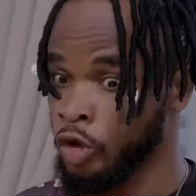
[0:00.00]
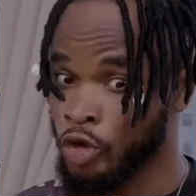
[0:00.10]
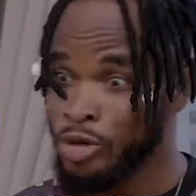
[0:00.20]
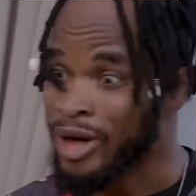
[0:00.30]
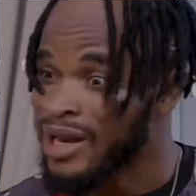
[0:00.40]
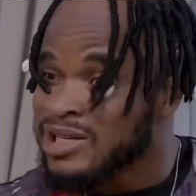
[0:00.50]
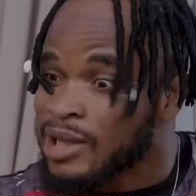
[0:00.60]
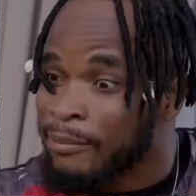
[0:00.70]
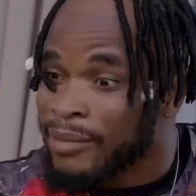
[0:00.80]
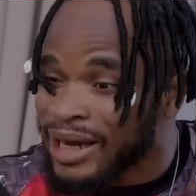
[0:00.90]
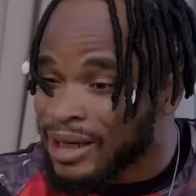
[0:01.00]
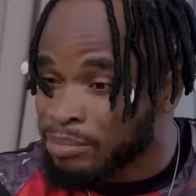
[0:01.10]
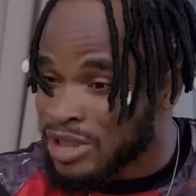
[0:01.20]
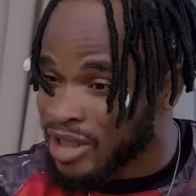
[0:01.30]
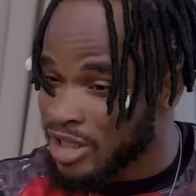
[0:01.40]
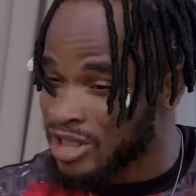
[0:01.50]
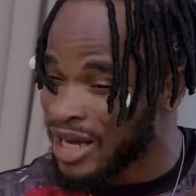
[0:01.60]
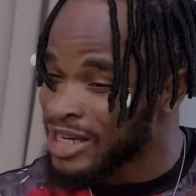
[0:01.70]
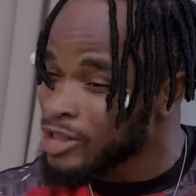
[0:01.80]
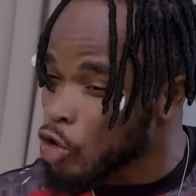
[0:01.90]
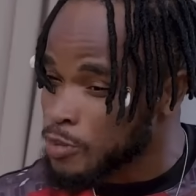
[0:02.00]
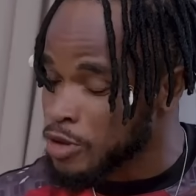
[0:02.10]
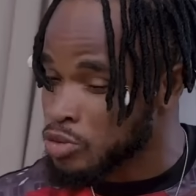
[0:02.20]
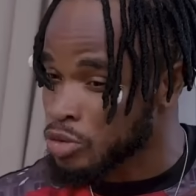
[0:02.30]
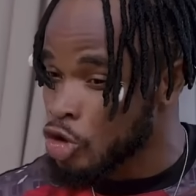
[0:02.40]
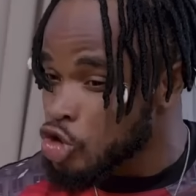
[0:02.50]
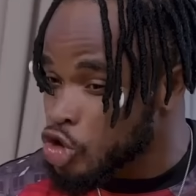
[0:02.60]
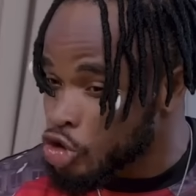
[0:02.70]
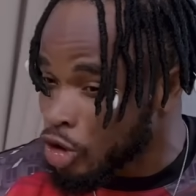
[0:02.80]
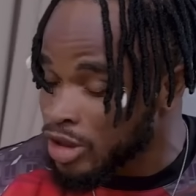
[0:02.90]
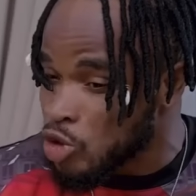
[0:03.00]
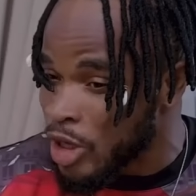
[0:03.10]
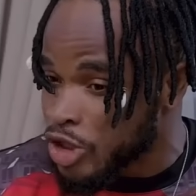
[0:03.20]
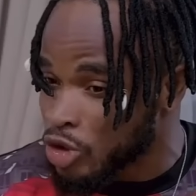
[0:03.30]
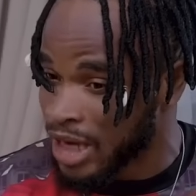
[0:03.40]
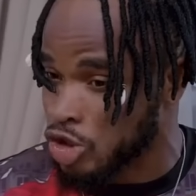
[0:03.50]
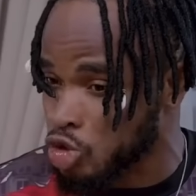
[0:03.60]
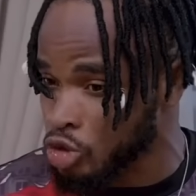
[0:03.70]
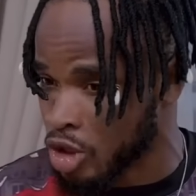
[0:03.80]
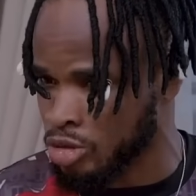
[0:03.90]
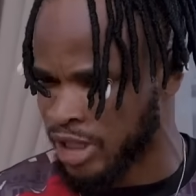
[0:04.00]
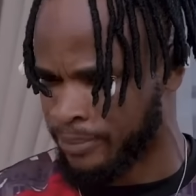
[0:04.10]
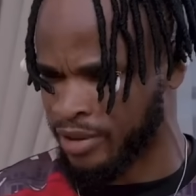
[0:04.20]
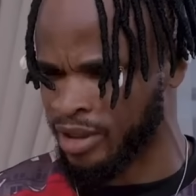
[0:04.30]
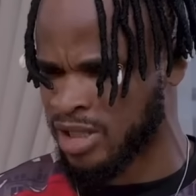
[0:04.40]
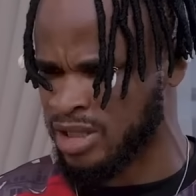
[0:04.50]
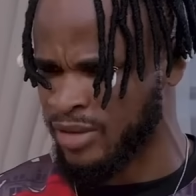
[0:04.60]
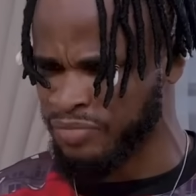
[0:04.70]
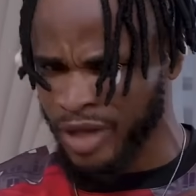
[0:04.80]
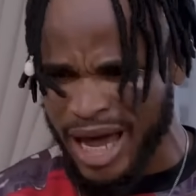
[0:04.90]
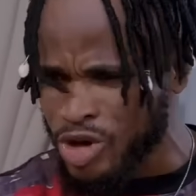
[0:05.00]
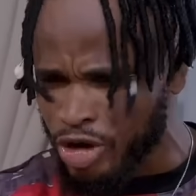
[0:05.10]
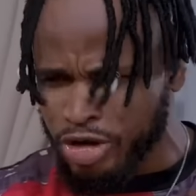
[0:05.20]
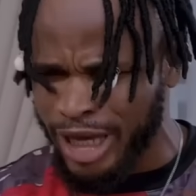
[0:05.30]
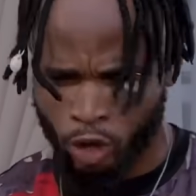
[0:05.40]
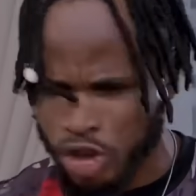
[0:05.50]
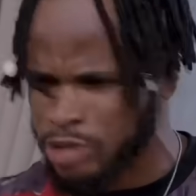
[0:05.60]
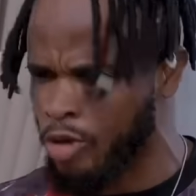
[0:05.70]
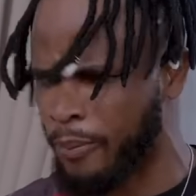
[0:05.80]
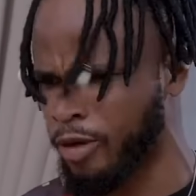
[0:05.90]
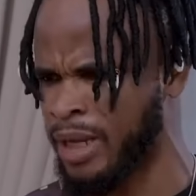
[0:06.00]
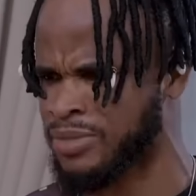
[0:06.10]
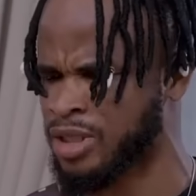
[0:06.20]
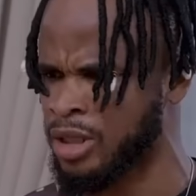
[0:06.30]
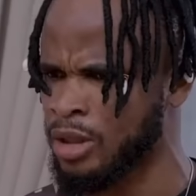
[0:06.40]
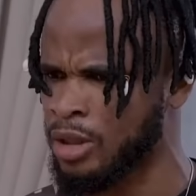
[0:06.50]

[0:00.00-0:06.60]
Do you realize that Mike and Mr. Dixon are in the hospital struggling to ensure that June doesn't lose her pregnancy? And you're here causing more problems.